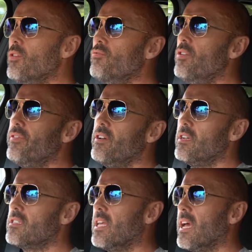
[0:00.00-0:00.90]

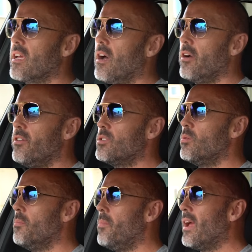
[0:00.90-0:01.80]
reverse their car
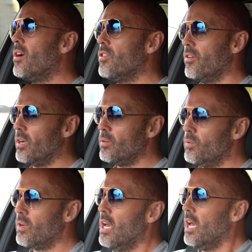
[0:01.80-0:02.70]
into a bay on their
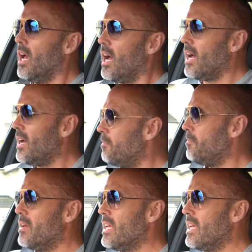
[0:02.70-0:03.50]
own.